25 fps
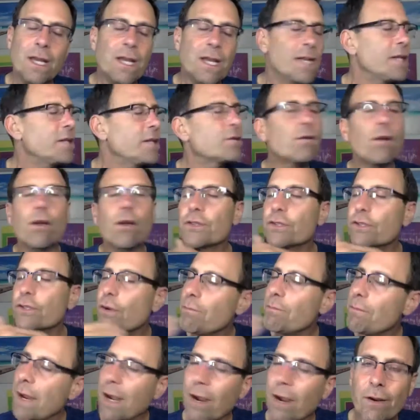He's also
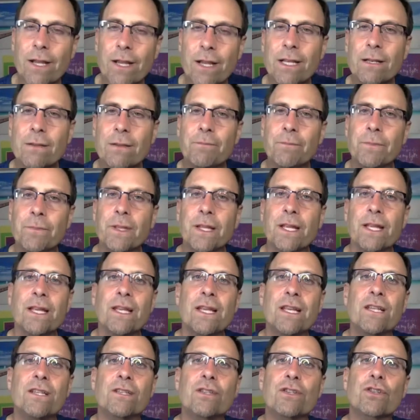married.
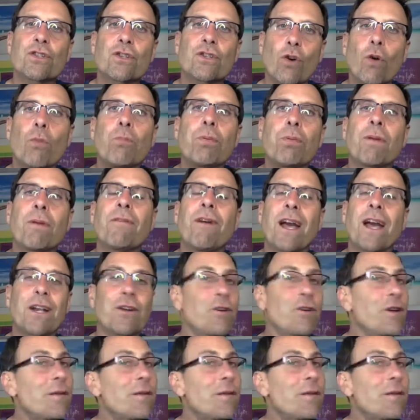He's a sole provider.